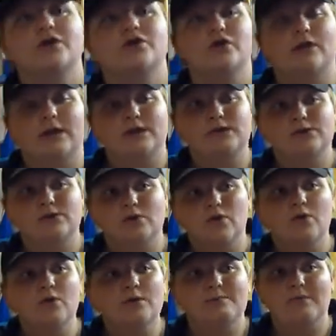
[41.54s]
Do they
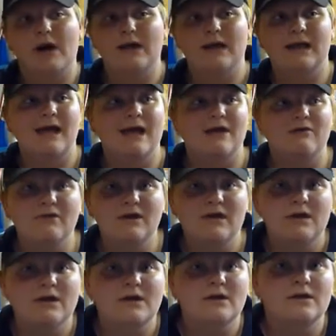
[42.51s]
stall with pilot error?
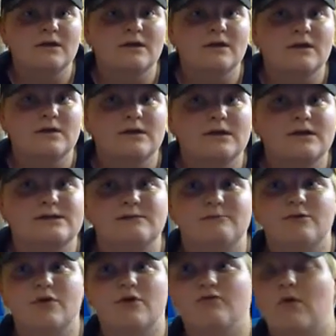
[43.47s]
Is
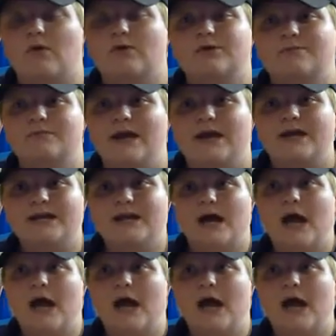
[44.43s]
something go wrong with the plane?